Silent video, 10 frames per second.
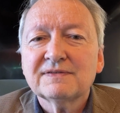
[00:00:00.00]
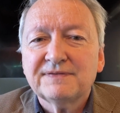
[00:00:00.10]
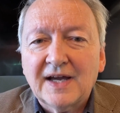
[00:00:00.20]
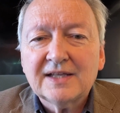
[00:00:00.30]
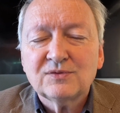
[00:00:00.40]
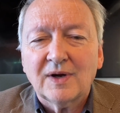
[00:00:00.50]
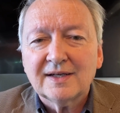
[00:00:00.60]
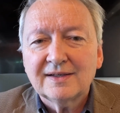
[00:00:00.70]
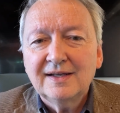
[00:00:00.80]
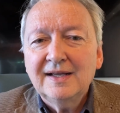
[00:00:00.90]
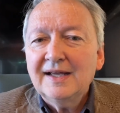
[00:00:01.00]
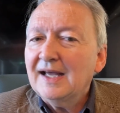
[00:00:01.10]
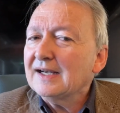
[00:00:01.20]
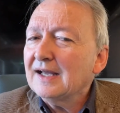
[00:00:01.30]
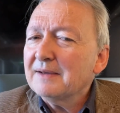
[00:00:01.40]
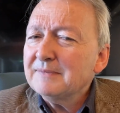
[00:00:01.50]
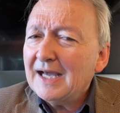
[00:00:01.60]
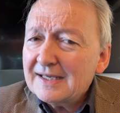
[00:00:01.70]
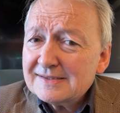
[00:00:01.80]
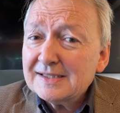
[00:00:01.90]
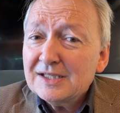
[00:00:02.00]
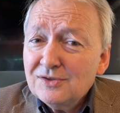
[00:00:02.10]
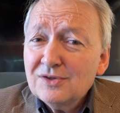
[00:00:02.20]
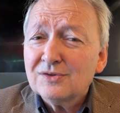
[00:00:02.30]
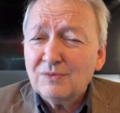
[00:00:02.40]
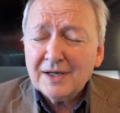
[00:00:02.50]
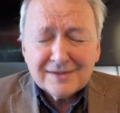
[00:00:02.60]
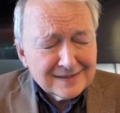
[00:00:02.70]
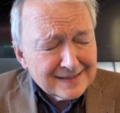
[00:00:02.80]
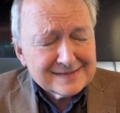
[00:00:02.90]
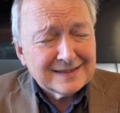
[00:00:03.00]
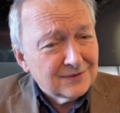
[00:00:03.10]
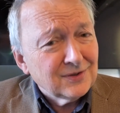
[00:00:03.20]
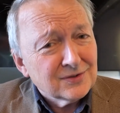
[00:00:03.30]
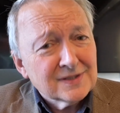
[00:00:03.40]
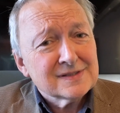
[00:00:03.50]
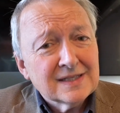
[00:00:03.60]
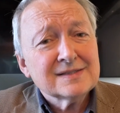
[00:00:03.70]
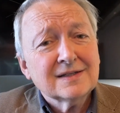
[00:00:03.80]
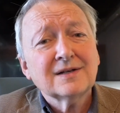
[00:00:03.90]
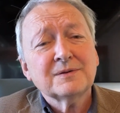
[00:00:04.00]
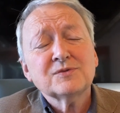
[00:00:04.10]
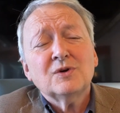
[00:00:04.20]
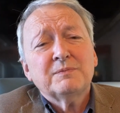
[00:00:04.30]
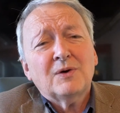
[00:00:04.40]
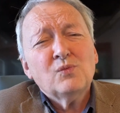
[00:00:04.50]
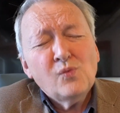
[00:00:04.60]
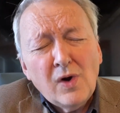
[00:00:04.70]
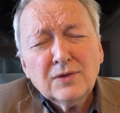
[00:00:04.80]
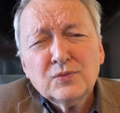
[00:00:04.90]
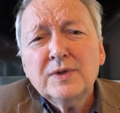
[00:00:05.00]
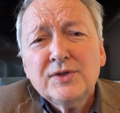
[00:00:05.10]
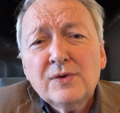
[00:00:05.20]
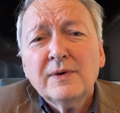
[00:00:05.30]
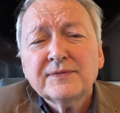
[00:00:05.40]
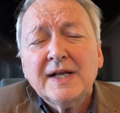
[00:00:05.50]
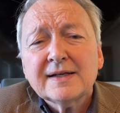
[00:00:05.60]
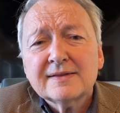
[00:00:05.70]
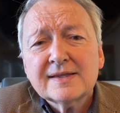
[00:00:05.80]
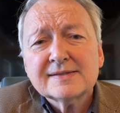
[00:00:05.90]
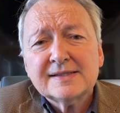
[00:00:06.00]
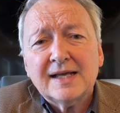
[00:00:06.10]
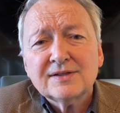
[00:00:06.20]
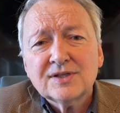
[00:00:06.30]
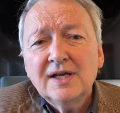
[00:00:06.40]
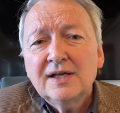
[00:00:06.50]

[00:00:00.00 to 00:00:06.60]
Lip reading: find one. And I'm asking you, while you're listening, don't just listen and absorb, but what would you have done at this stage?